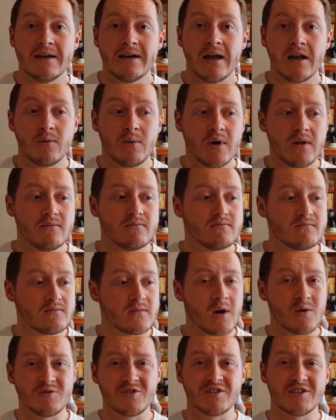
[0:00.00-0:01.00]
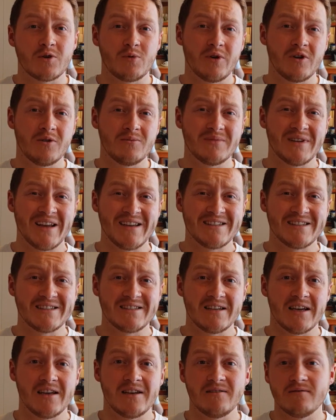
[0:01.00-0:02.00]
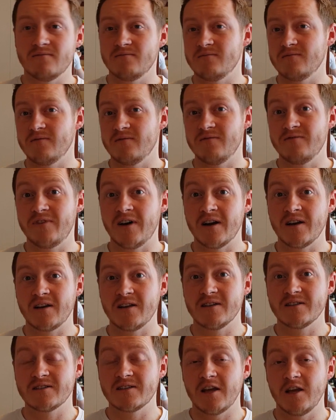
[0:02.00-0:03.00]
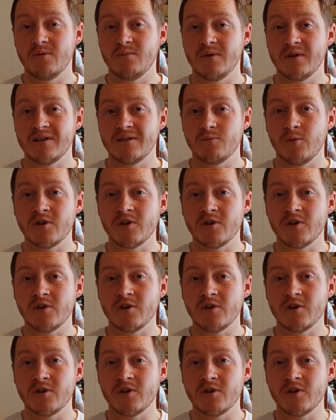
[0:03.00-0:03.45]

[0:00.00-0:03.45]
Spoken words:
Anyway, that was just a quick update to say I'm finally escaping.